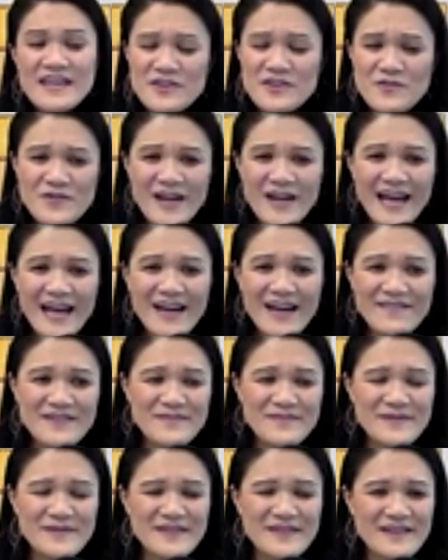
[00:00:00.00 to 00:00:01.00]
you for
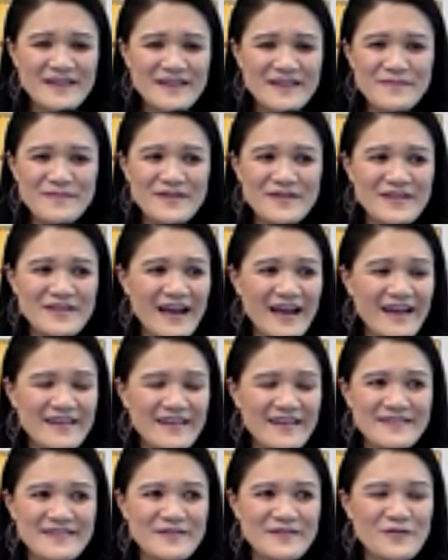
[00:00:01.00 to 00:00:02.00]
having me. I, I'm glad
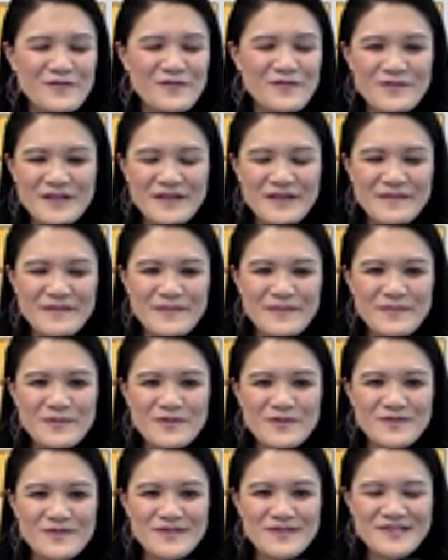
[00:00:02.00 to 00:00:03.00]
and hopefully
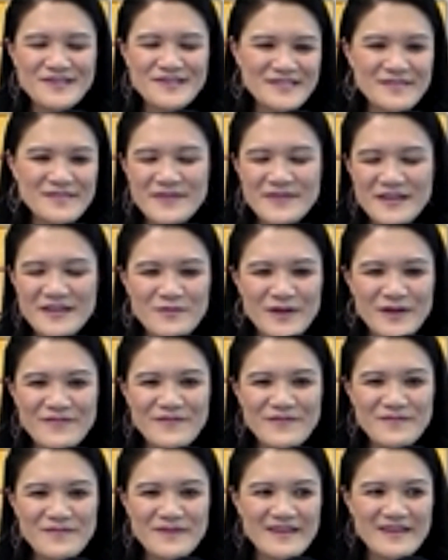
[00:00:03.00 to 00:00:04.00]
people took something away
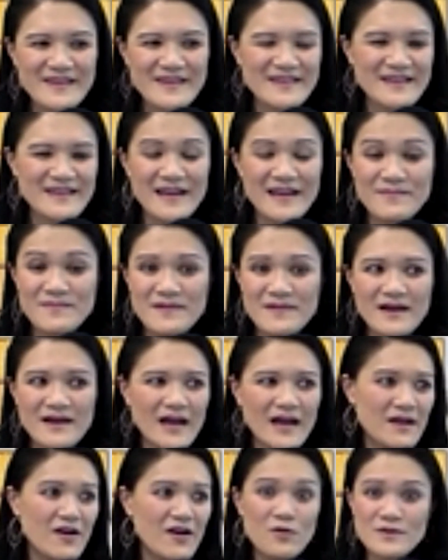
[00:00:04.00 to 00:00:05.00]
from it and I'm
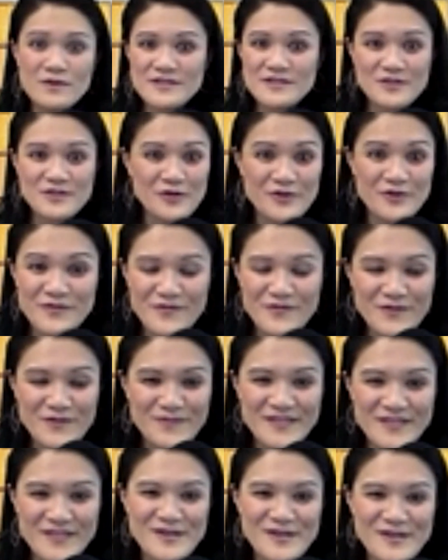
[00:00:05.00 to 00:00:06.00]
I always learn from
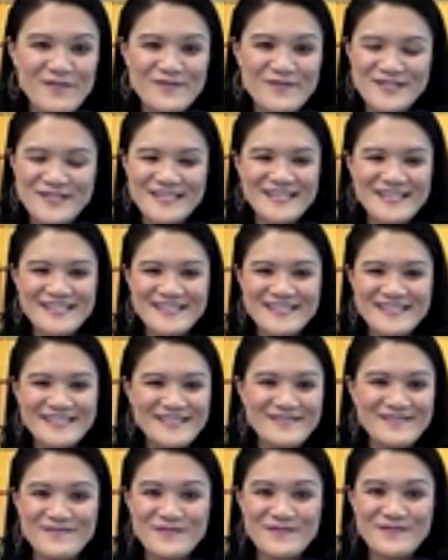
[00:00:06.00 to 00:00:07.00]
these
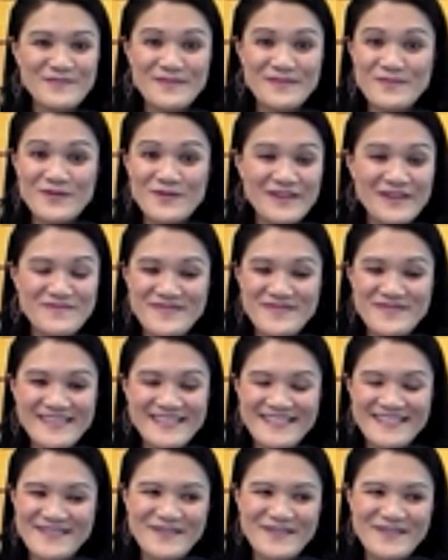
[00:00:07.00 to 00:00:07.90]
conversations and from people I meet.